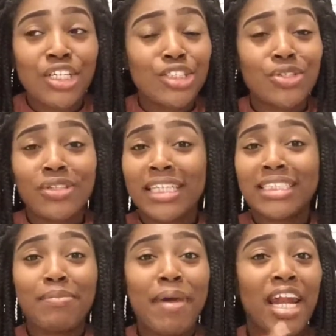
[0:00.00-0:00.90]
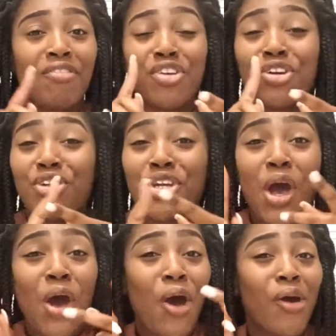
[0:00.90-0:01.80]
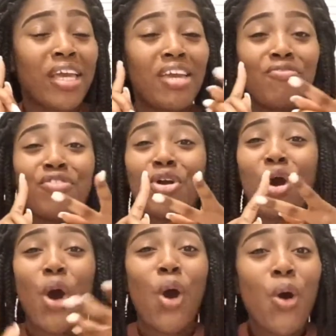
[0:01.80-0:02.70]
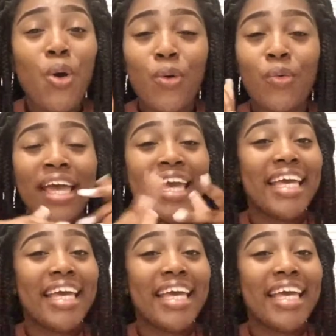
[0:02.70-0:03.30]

So it doesn't matter if you're young, if you're old,